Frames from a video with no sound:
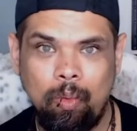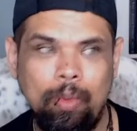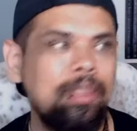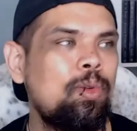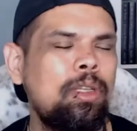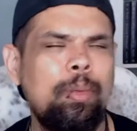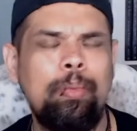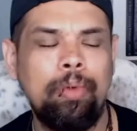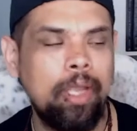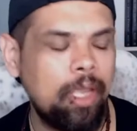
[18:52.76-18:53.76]
What is going to
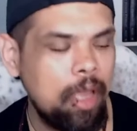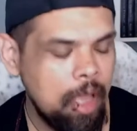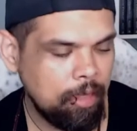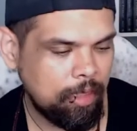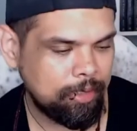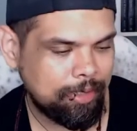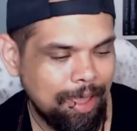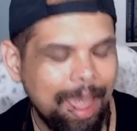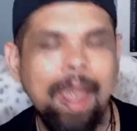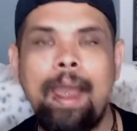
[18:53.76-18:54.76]
bring this
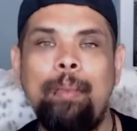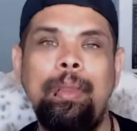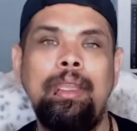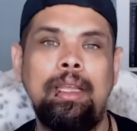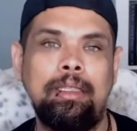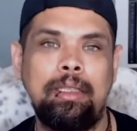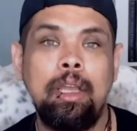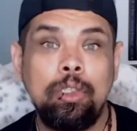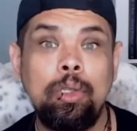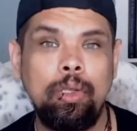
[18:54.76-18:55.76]
happiness
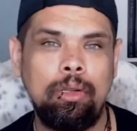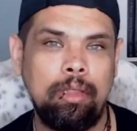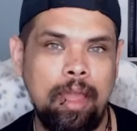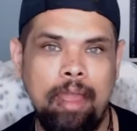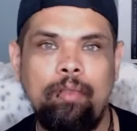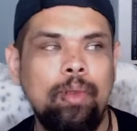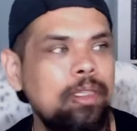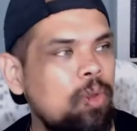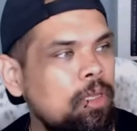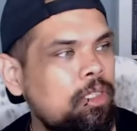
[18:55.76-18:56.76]
to your life? What
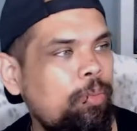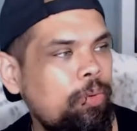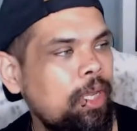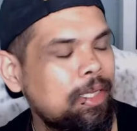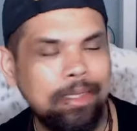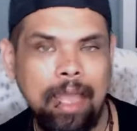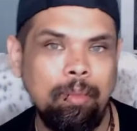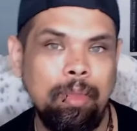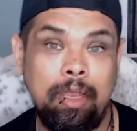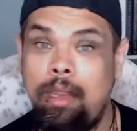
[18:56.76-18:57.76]
is going to bring
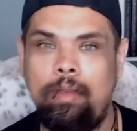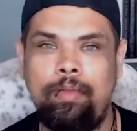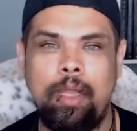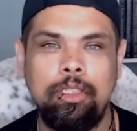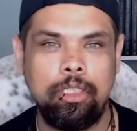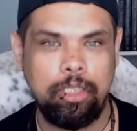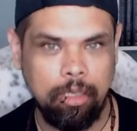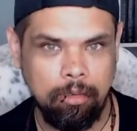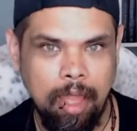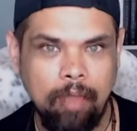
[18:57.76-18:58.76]
excitement and adventure to
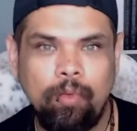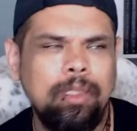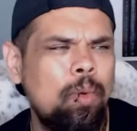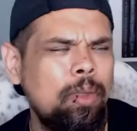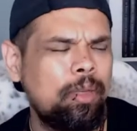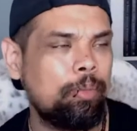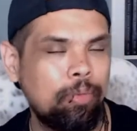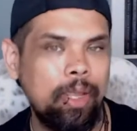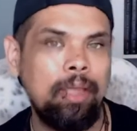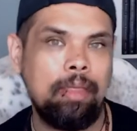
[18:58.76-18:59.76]
your life? What is going to
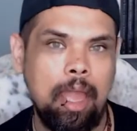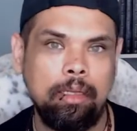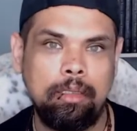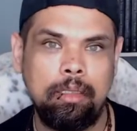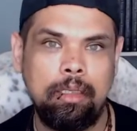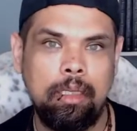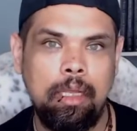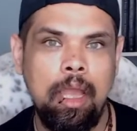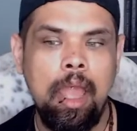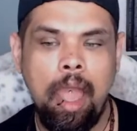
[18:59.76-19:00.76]
bring that?
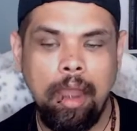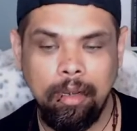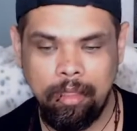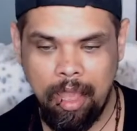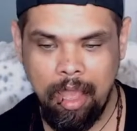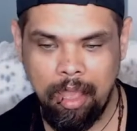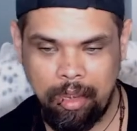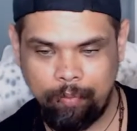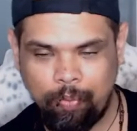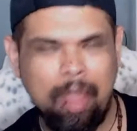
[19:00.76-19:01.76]
And
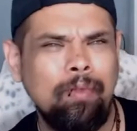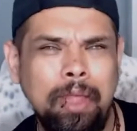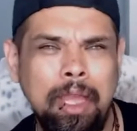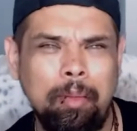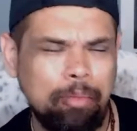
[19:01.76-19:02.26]
then I feel like I'm